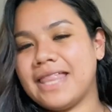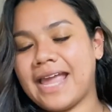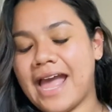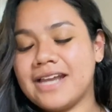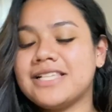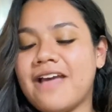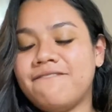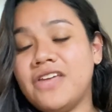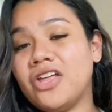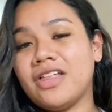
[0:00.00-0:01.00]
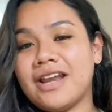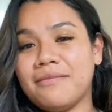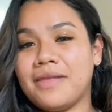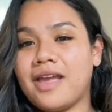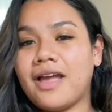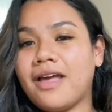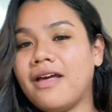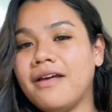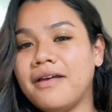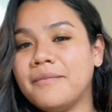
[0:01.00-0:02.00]
Like, how does that feel? And I'm like,
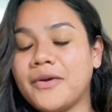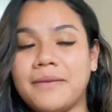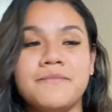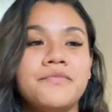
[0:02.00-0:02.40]
okay.